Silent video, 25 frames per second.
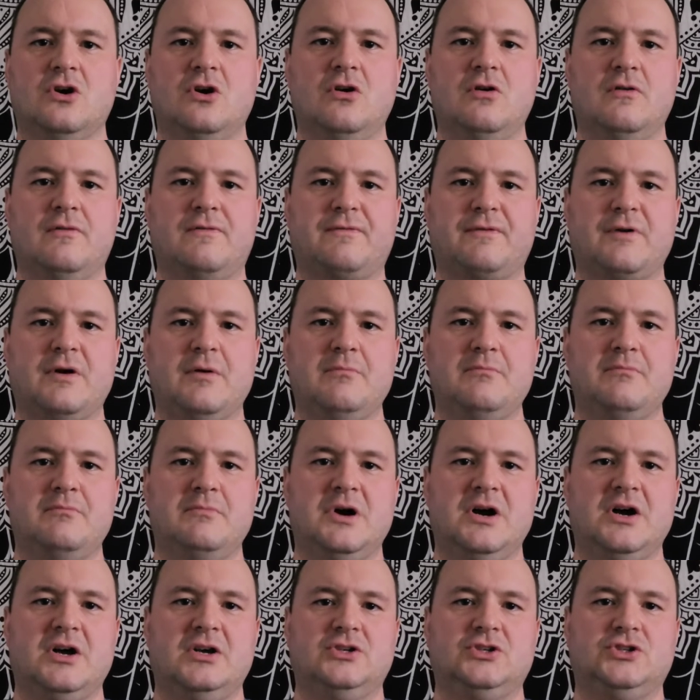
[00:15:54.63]
go
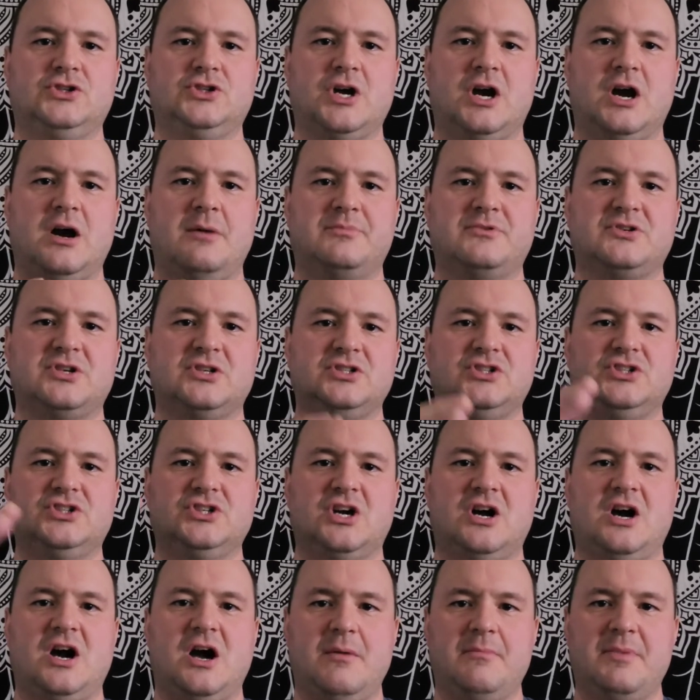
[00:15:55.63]
from job to
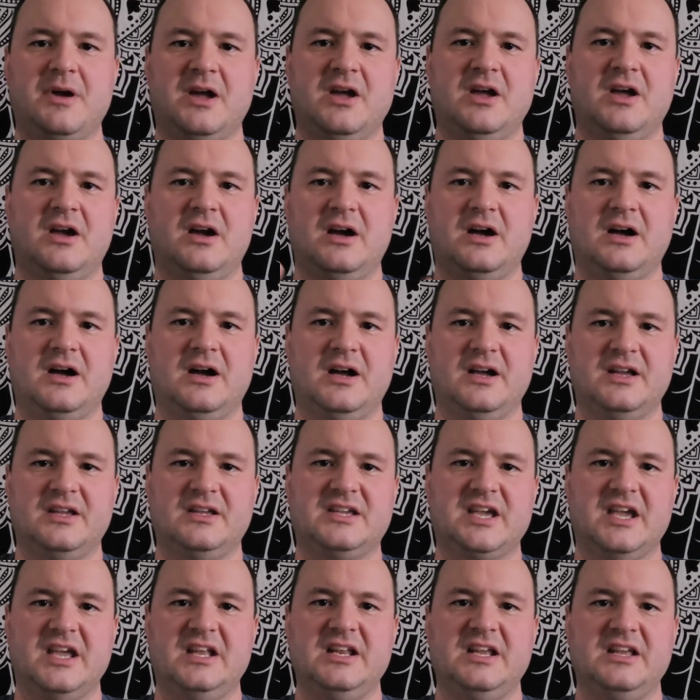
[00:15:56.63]
job,
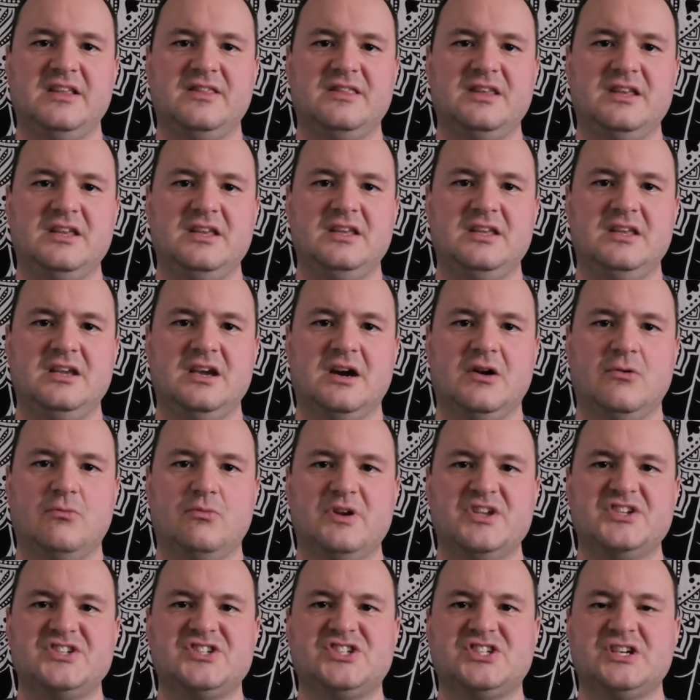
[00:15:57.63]
gaining the
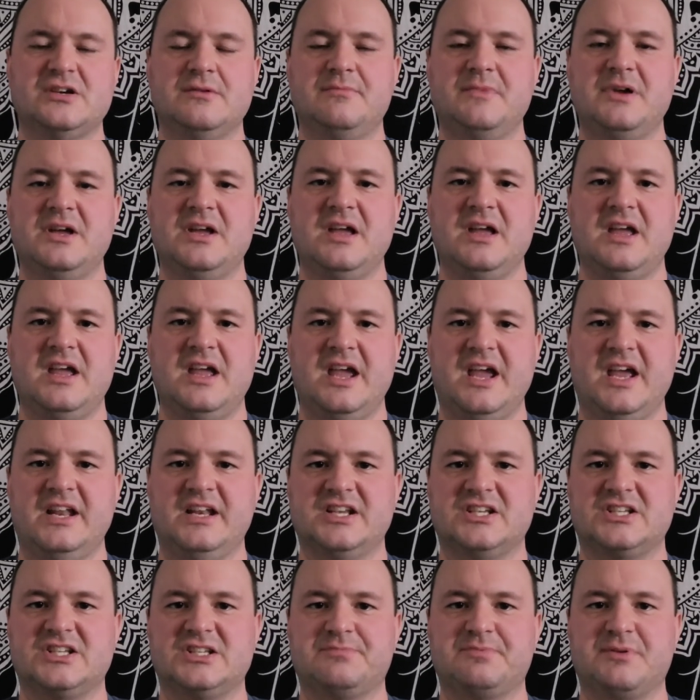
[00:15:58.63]
wisdom and